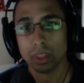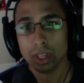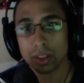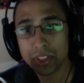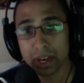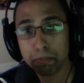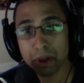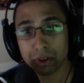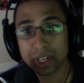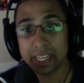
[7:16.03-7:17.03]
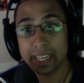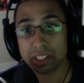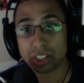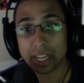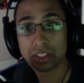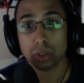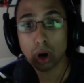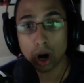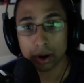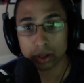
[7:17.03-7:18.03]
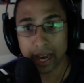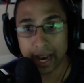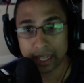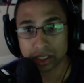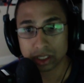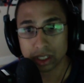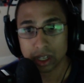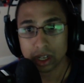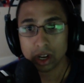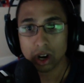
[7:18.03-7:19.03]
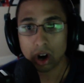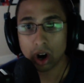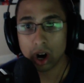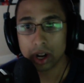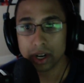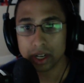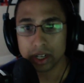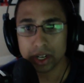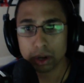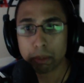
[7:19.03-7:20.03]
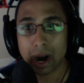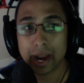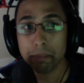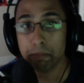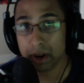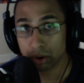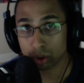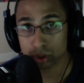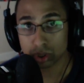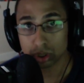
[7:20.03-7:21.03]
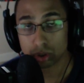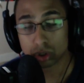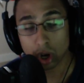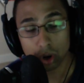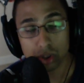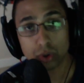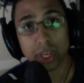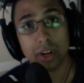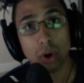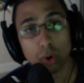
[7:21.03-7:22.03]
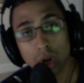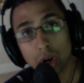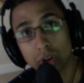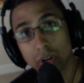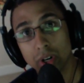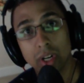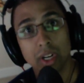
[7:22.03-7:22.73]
The ability is set to autocast on nearby minerals. So, you can no longer